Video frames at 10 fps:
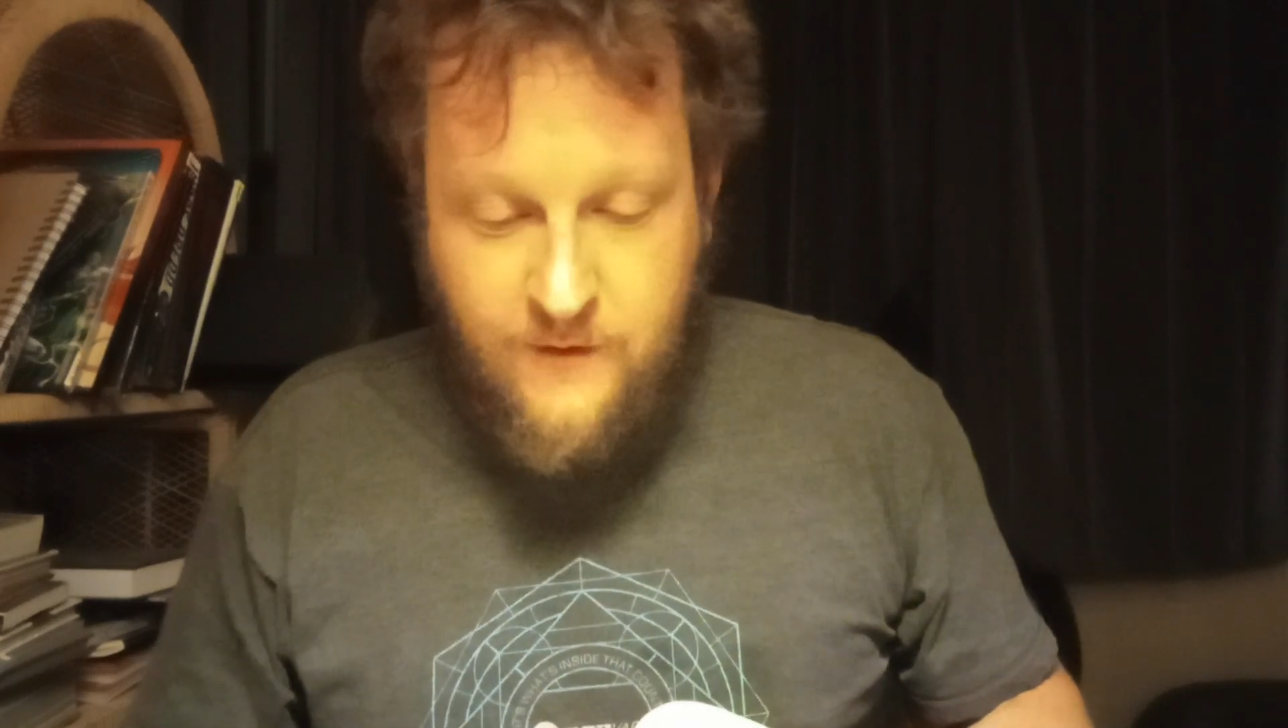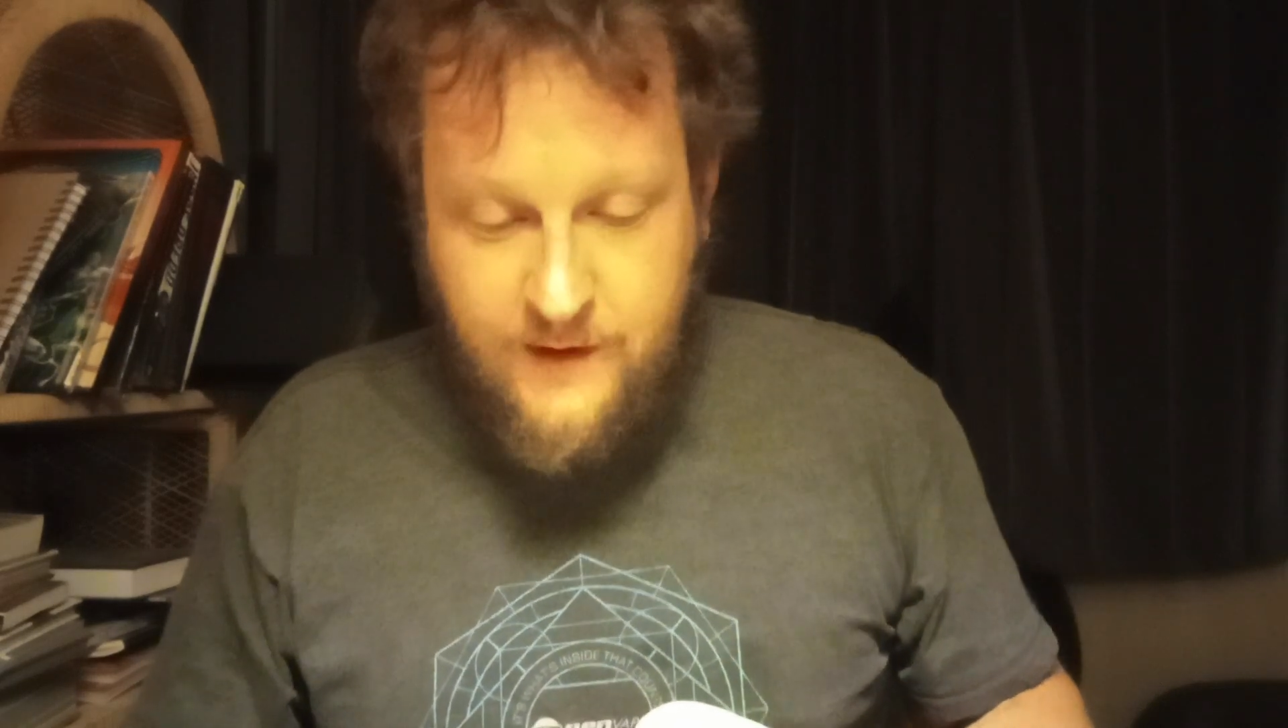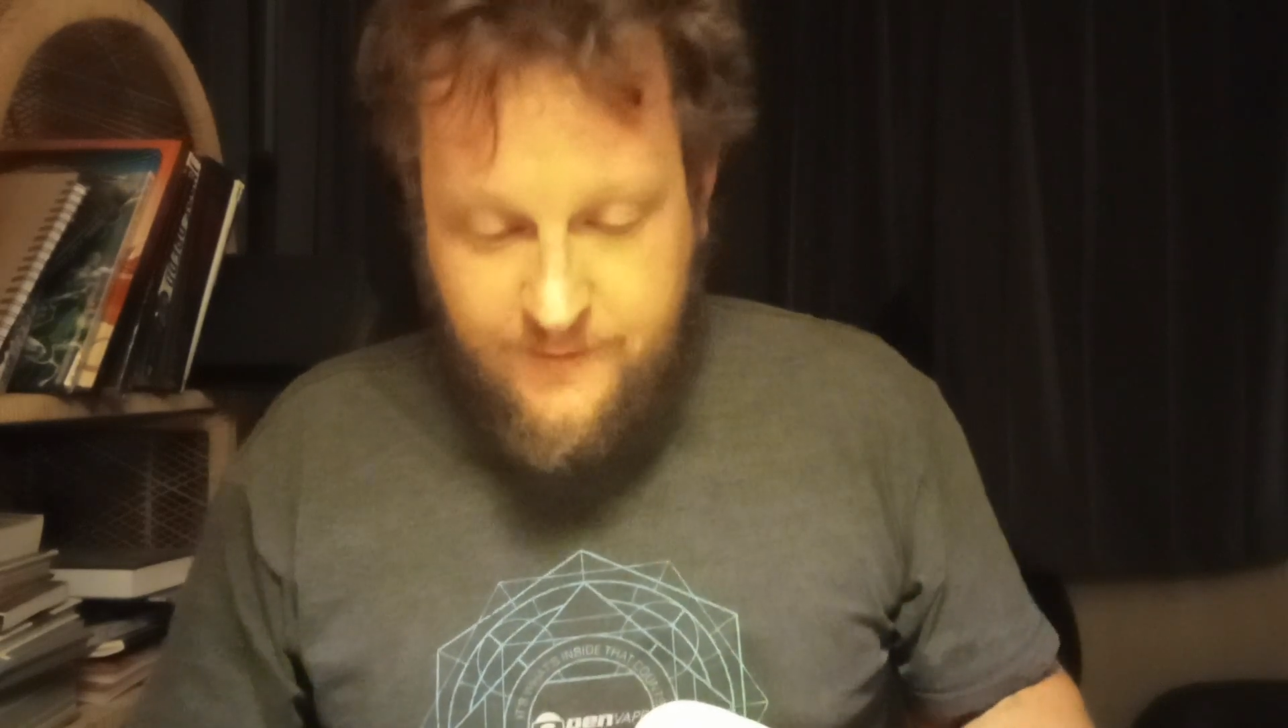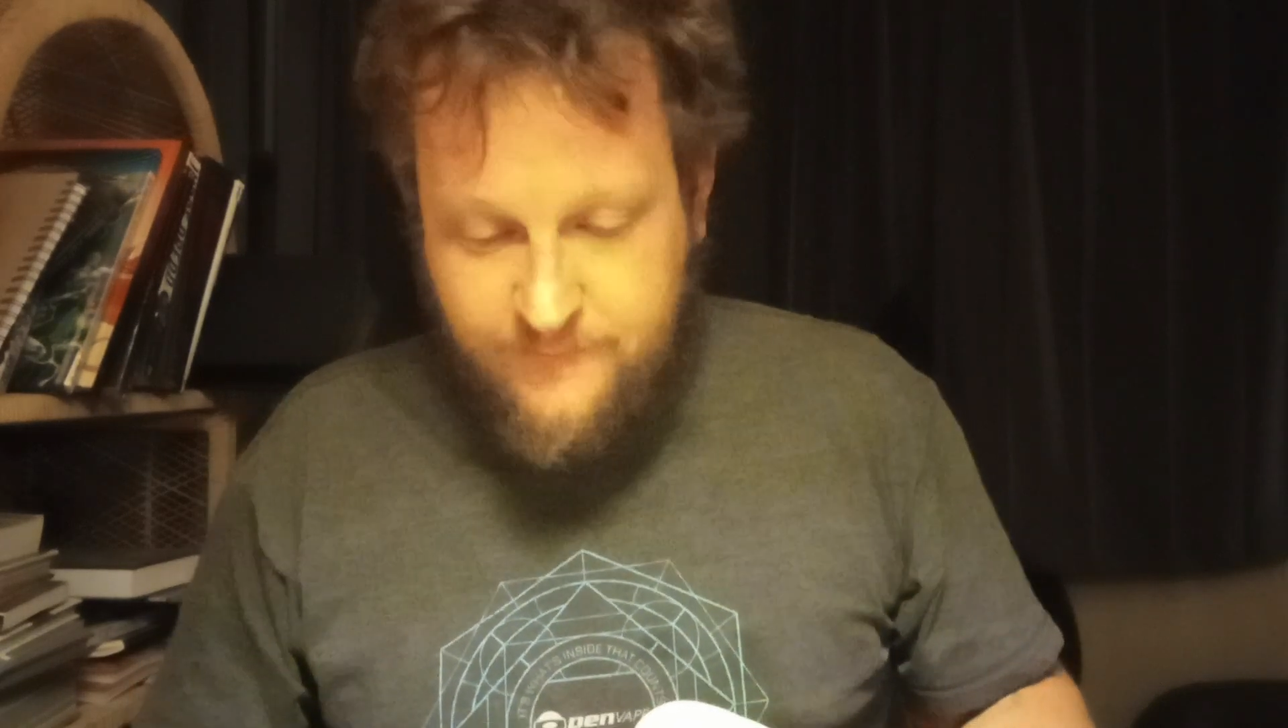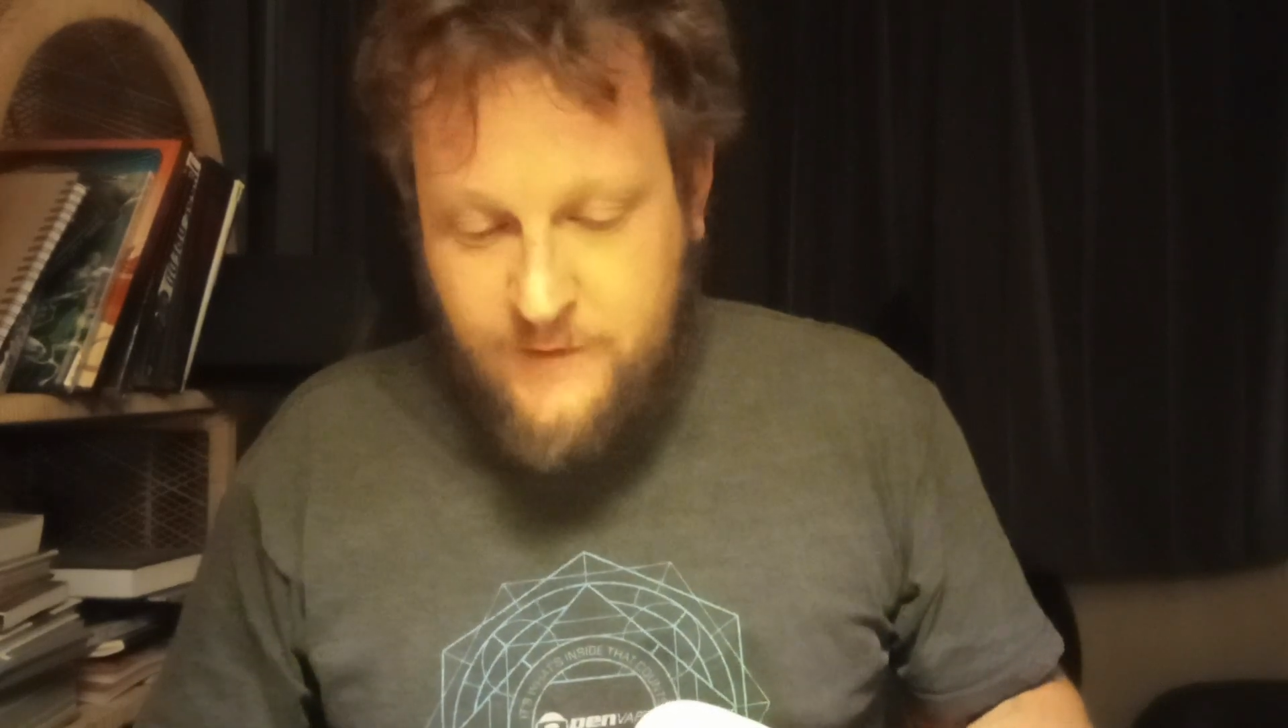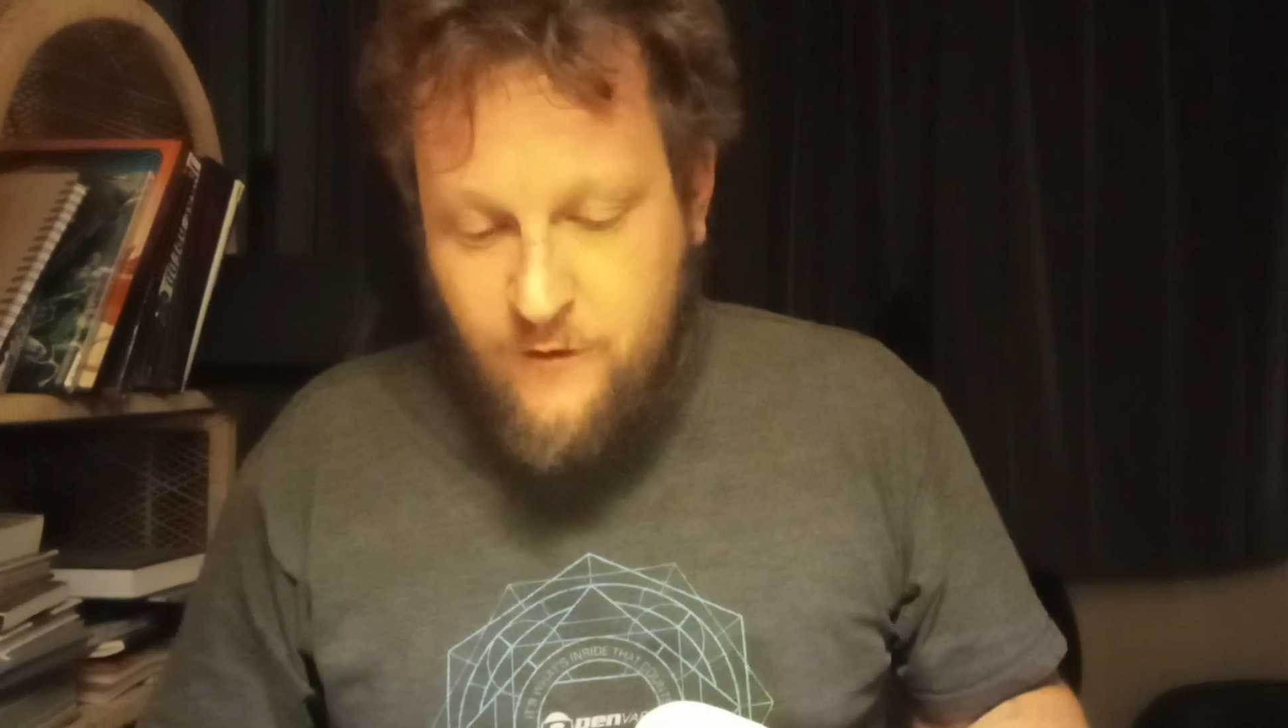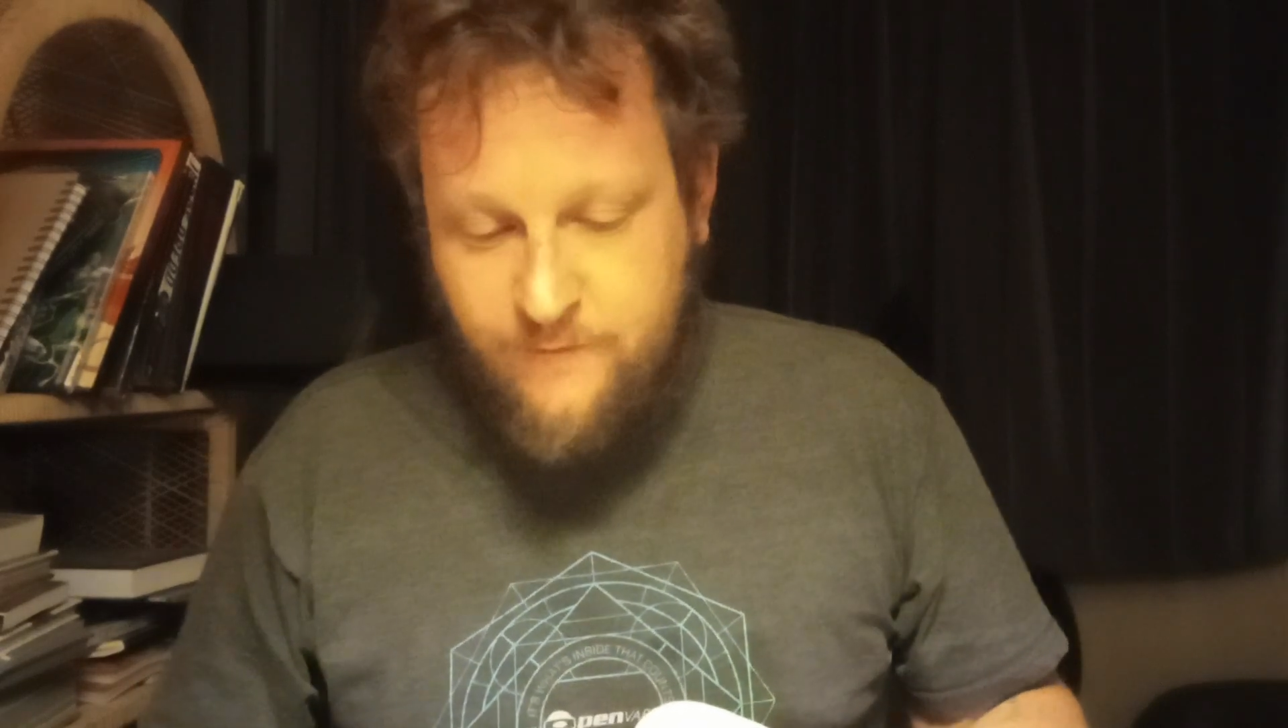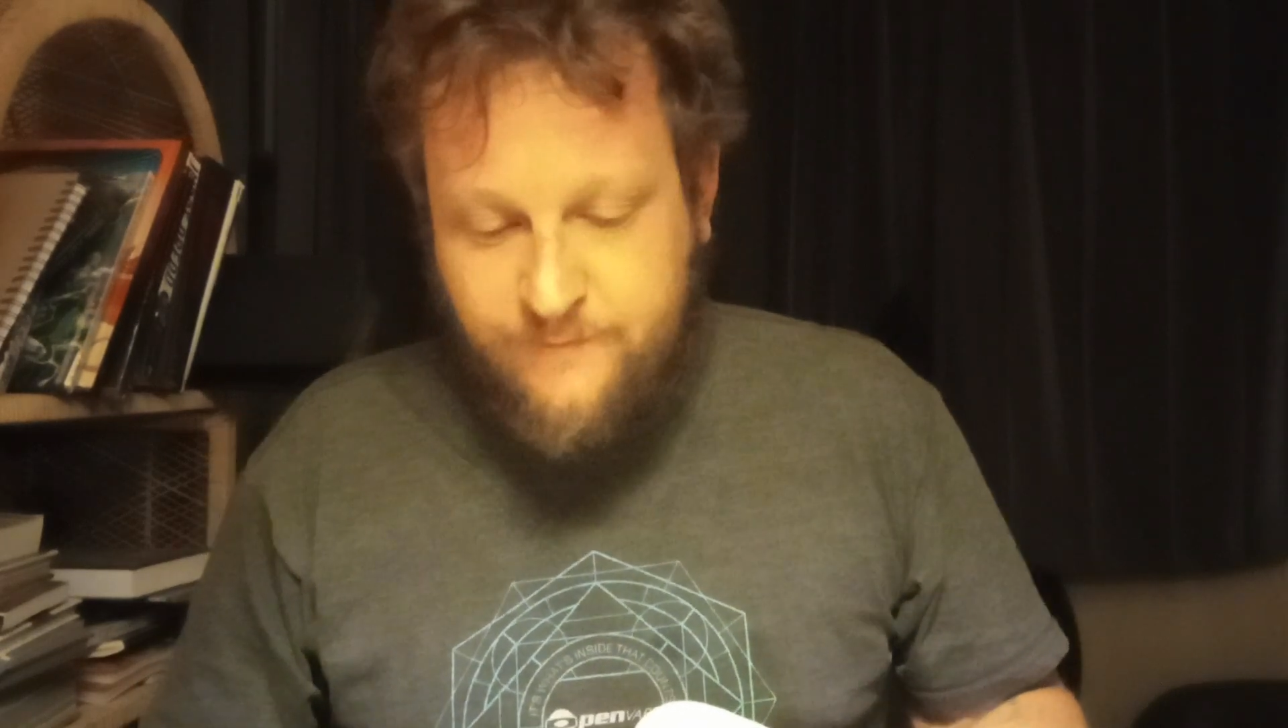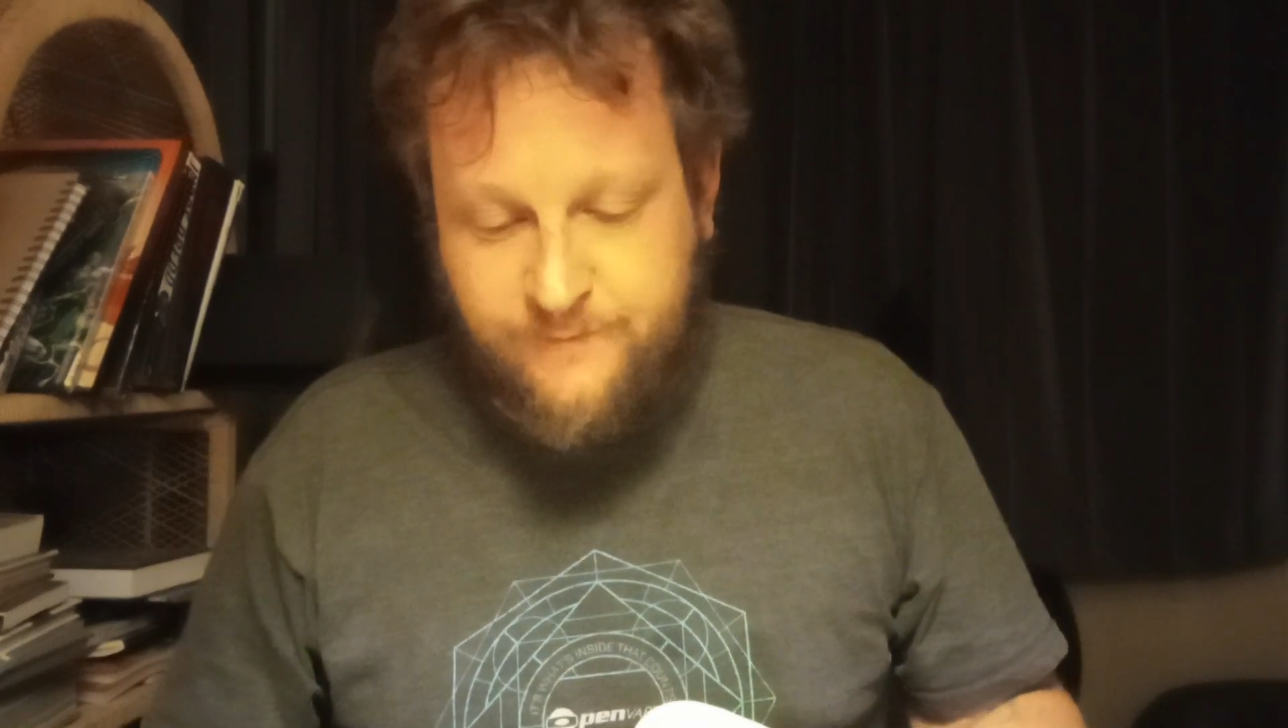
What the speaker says: Wait, nope.